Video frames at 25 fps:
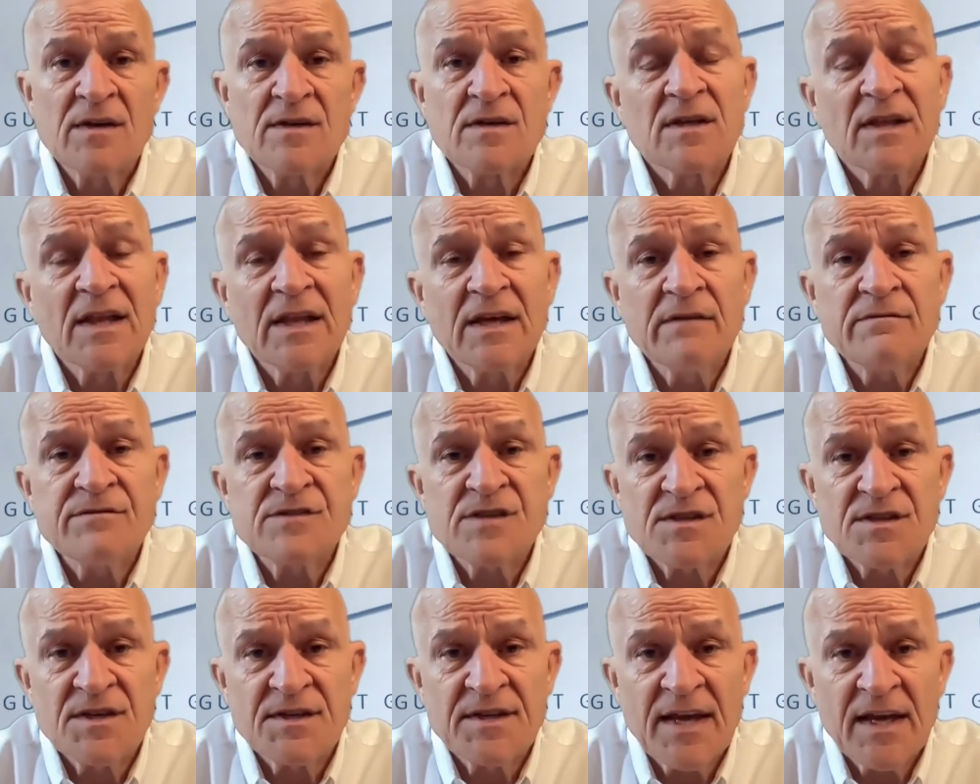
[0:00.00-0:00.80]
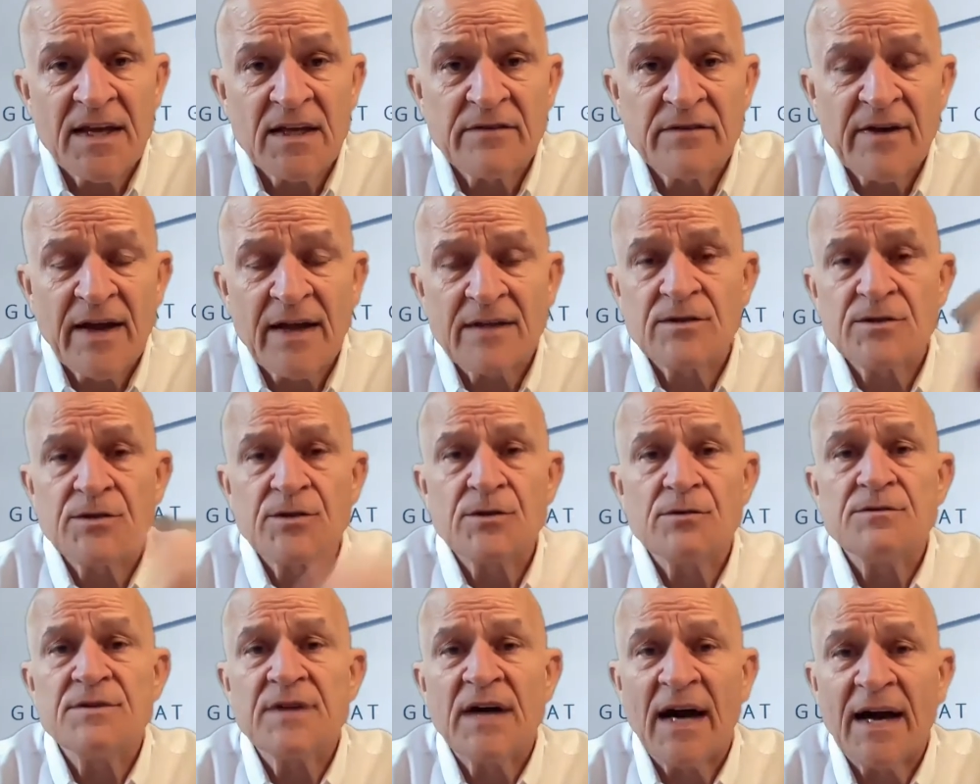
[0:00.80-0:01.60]
lives, the negative
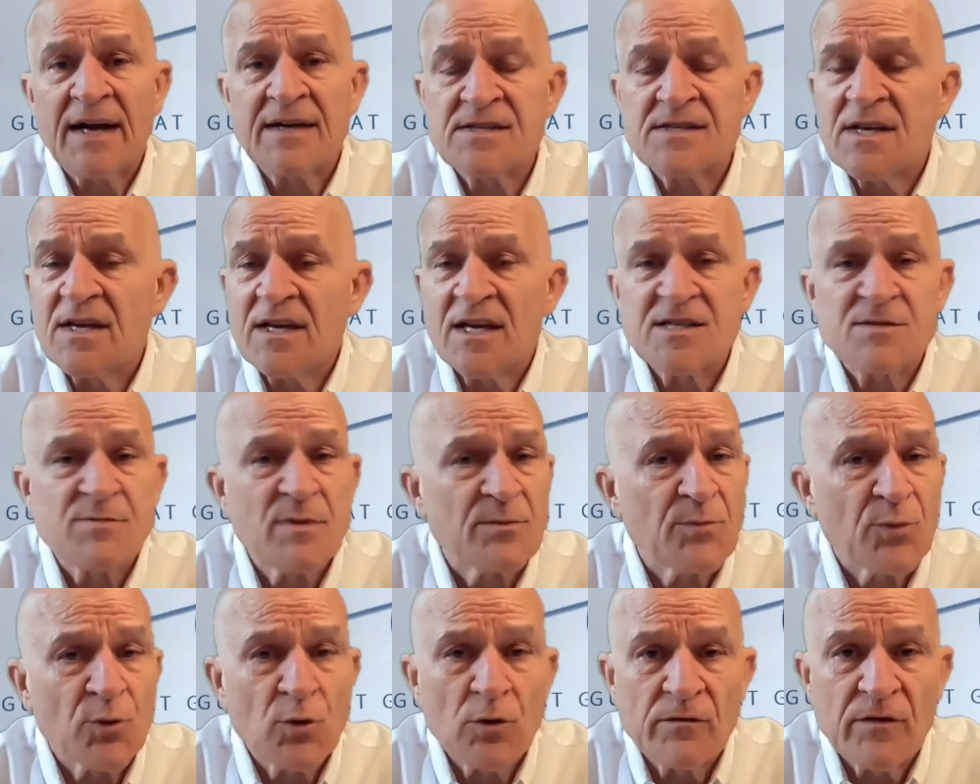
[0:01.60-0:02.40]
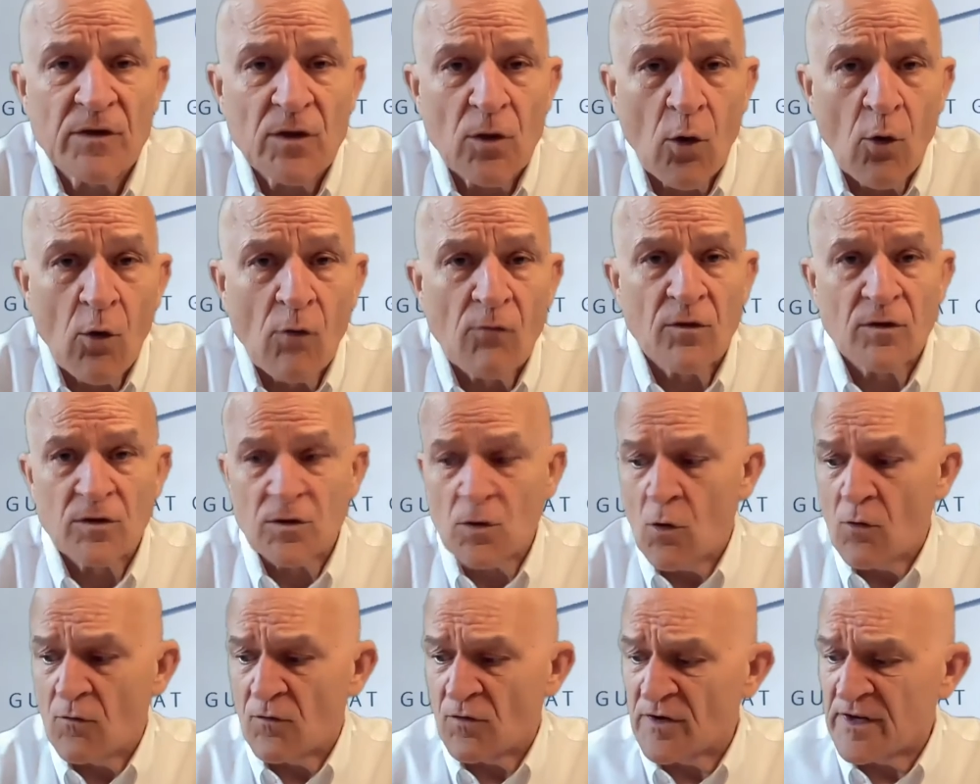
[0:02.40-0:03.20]
attitude dies. It's been proven over and
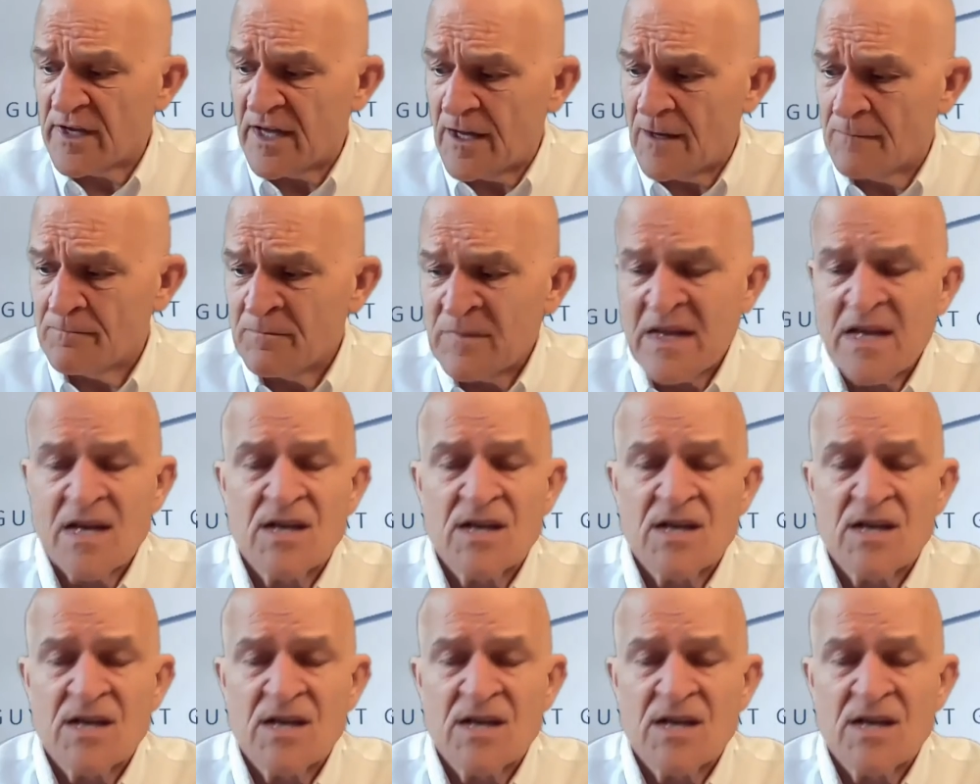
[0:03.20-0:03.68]
over again.